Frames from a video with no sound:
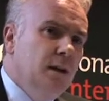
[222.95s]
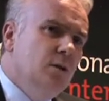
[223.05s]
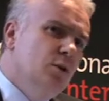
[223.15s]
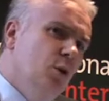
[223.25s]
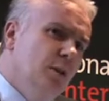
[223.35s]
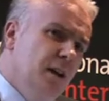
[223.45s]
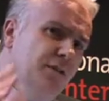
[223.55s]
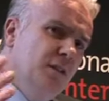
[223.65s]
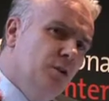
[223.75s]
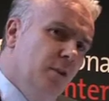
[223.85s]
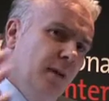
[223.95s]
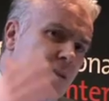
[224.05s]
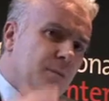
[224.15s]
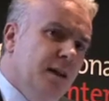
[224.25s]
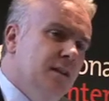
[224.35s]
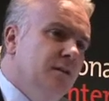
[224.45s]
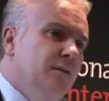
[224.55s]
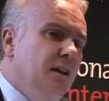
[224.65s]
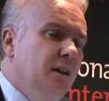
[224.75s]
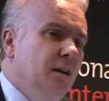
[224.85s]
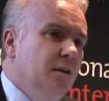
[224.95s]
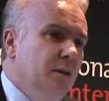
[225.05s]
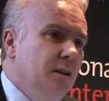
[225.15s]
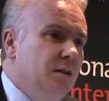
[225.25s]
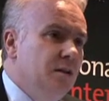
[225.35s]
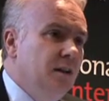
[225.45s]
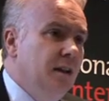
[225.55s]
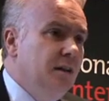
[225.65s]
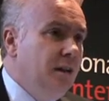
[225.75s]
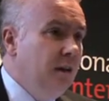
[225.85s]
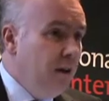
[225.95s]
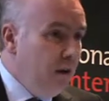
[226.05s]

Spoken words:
So if in some aspects of the economy and the society